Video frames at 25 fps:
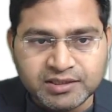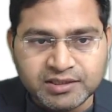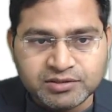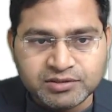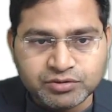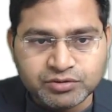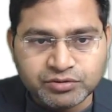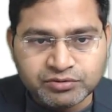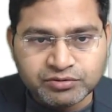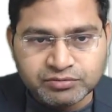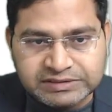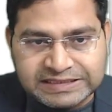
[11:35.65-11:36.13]

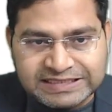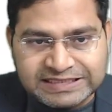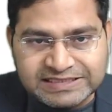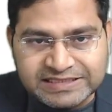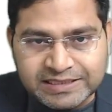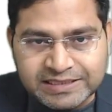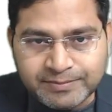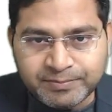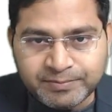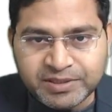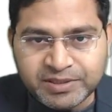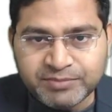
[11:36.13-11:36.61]
So test
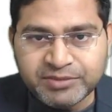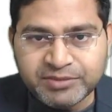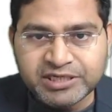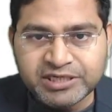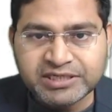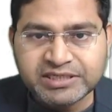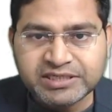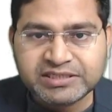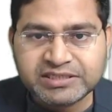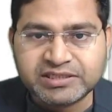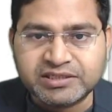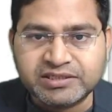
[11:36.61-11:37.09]

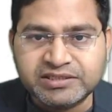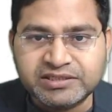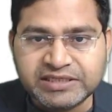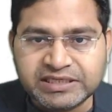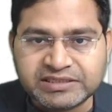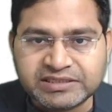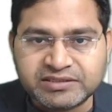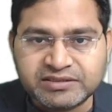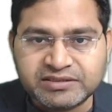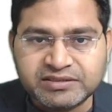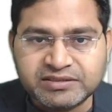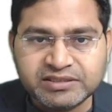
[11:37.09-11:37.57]
implementation.
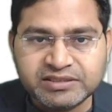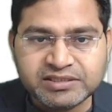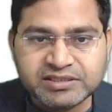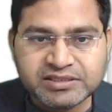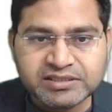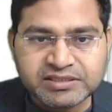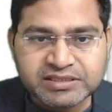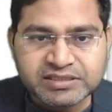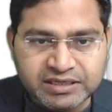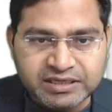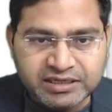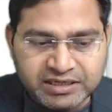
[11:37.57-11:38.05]
Yes, this
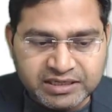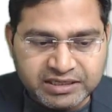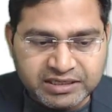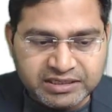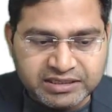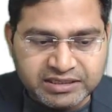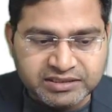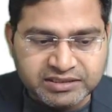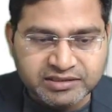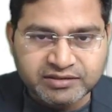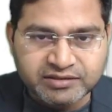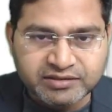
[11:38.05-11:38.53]
is
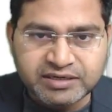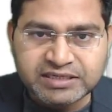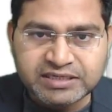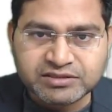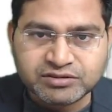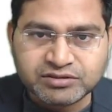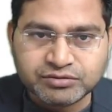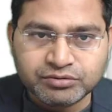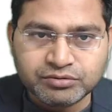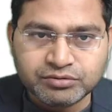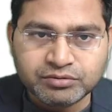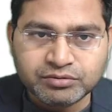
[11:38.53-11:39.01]
correct,
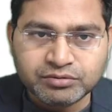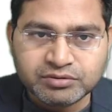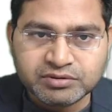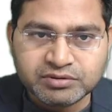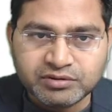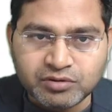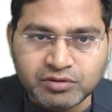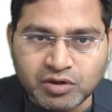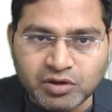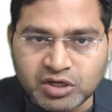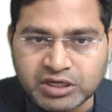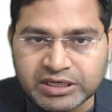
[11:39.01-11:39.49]
right? So
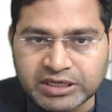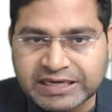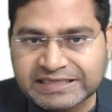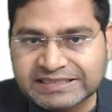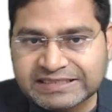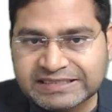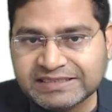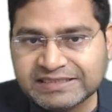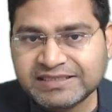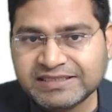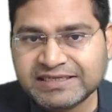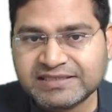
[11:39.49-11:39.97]

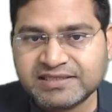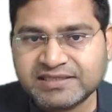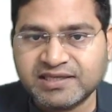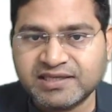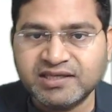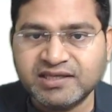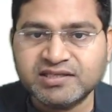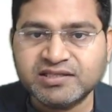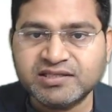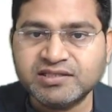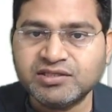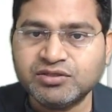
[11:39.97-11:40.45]
organizing test
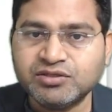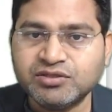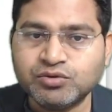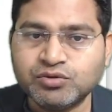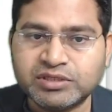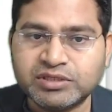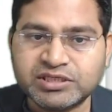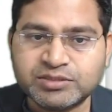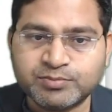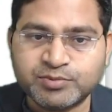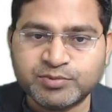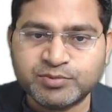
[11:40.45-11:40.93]
cases into
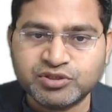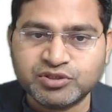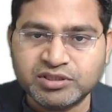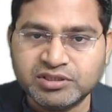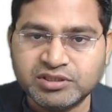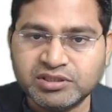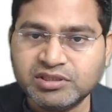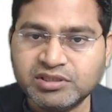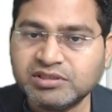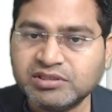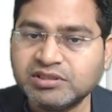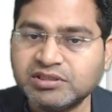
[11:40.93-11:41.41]
test
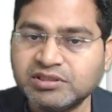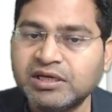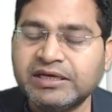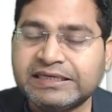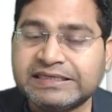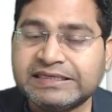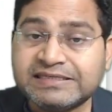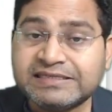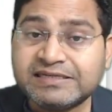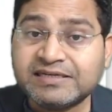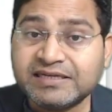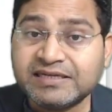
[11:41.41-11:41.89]
procedures
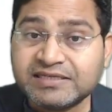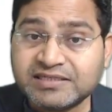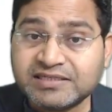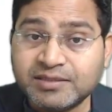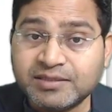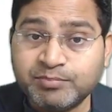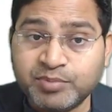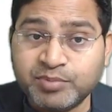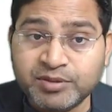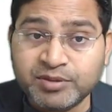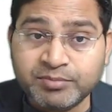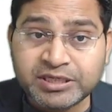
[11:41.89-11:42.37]
is a test
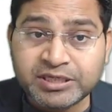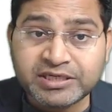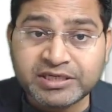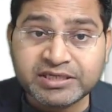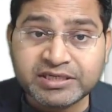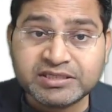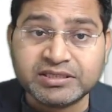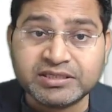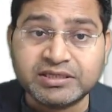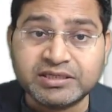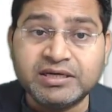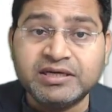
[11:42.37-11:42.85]

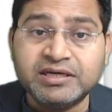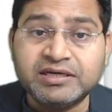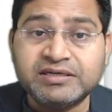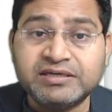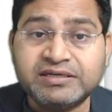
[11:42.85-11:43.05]
implementation.